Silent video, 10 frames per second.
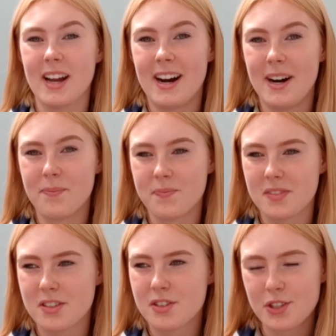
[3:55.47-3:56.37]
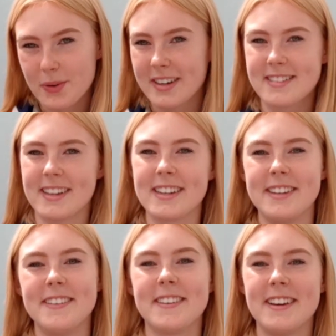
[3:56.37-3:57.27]
I'm so
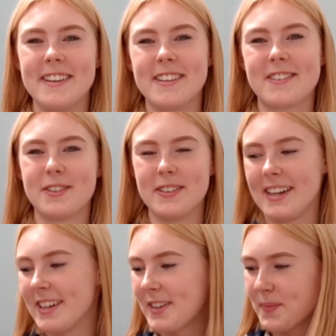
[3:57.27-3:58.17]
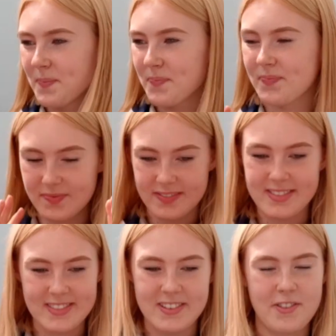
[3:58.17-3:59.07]
excited and so
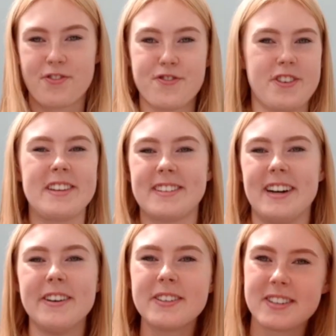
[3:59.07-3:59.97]
freaked out,